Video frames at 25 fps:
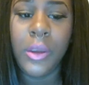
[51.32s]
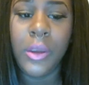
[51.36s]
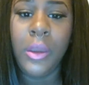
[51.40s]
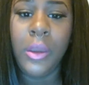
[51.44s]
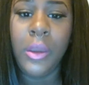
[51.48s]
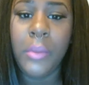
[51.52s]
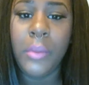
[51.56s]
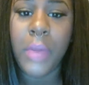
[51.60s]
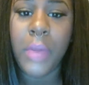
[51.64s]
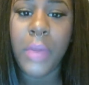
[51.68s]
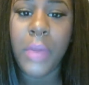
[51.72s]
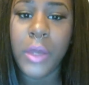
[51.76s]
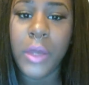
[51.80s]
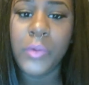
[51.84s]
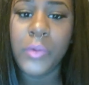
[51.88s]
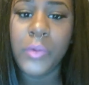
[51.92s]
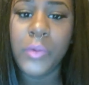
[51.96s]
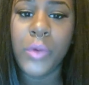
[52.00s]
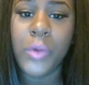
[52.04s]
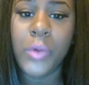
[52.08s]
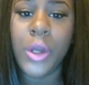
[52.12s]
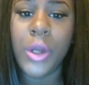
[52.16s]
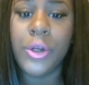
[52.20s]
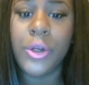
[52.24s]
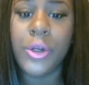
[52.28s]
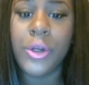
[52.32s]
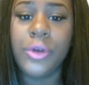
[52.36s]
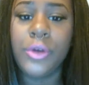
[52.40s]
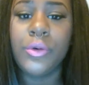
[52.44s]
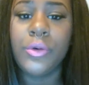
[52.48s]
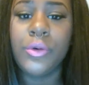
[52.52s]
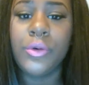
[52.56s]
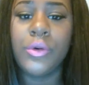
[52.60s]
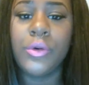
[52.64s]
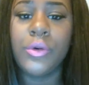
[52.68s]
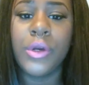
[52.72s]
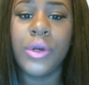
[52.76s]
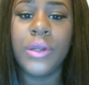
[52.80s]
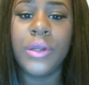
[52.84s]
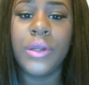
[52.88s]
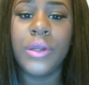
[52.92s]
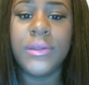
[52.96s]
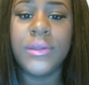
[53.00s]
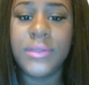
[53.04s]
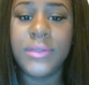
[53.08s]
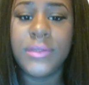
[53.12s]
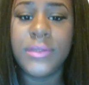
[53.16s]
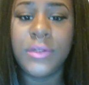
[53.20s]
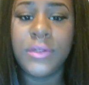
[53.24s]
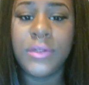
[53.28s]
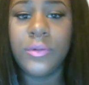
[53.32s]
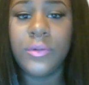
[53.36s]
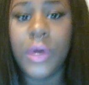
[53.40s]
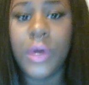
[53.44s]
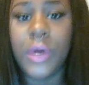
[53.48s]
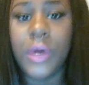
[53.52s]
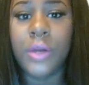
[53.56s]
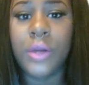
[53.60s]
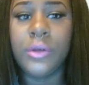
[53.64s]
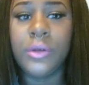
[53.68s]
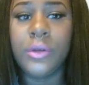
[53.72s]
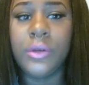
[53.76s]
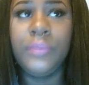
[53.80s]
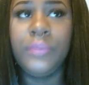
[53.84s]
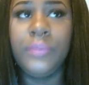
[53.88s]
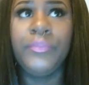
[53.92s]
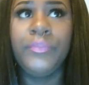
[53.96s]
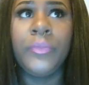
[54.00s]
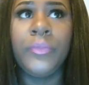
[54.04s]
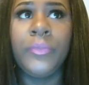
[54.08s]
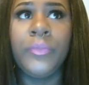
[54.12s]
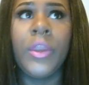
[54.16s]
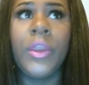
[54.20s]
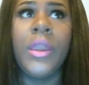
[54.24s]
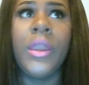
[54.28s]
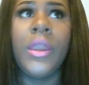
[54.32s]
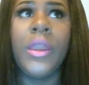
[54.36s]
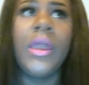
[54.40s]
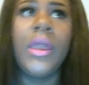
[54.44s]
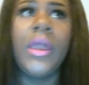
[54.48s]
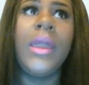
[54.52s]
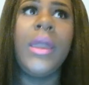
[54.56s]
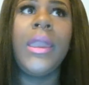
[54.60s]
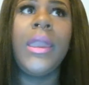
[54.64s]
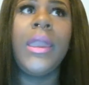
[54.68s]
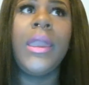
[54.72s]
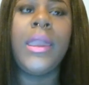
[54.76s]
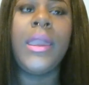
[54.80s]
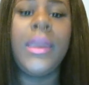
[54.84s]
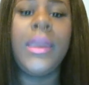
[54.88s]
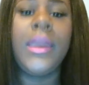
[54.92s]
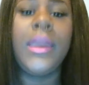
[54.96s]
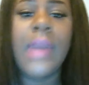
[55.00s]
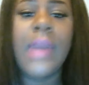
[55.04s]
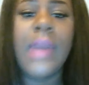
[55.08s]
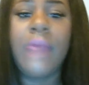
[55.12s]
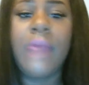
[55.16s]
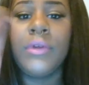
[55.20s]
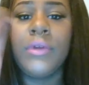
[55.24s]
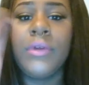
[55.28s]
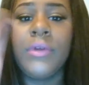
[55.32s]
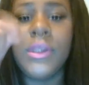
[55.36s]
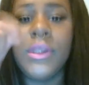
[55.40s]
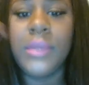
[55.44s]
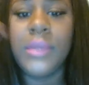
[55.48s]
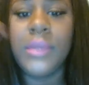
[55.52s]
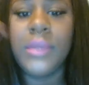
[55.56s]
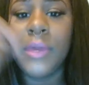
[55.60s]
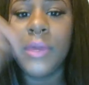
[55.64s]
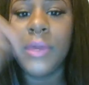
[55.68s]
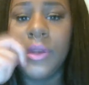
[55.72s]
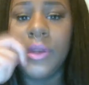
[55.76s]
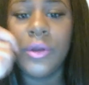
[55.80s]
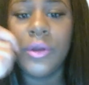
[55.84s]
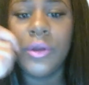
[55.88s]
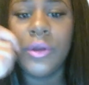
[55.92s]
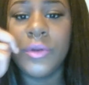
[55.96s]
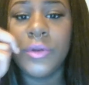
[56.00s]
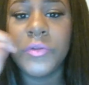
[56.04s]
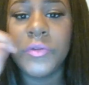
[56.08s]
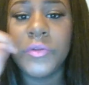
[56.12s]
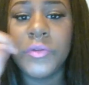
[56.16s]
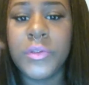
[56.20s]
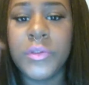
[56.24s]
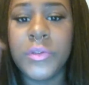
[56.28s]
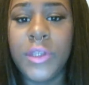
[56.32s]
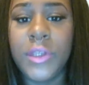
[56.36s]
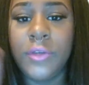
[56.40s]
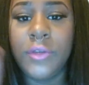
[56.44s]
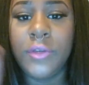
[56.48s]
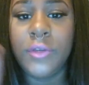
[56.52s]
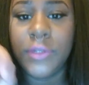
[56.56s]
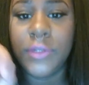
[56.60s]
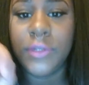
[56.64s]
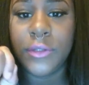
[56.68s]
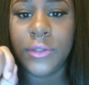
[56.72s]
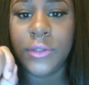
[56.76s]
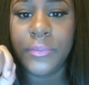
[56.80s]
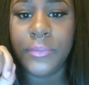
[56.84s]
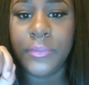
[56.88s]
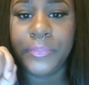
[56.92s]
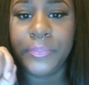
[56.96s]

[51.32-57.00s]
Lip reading: bottled water or distilled water, and I would clean my nose with a Q-tip,